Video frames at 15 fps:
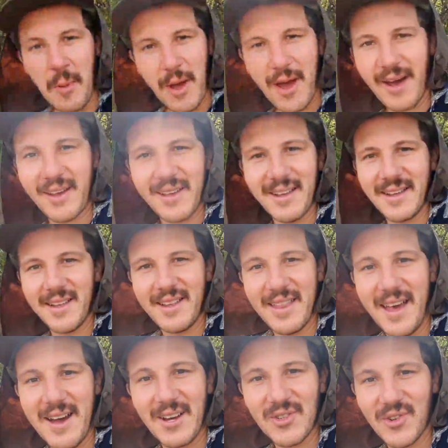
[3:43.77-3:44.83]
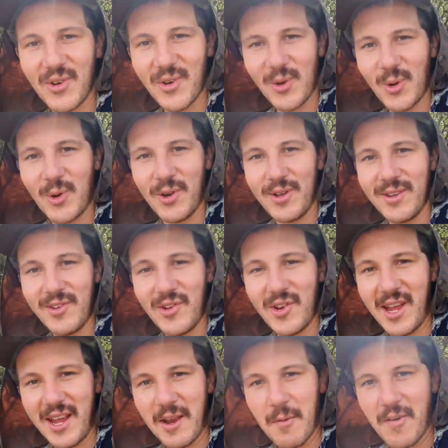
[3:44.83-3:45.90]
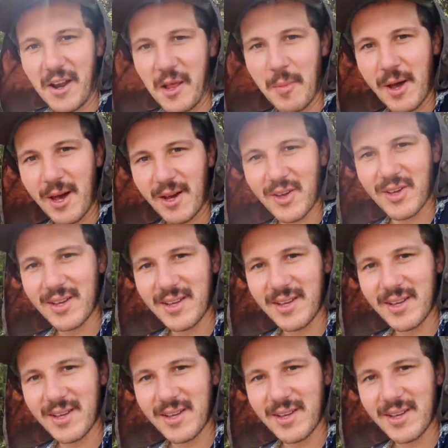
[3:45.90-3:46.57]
pack. They are so good. You need a fanny pack.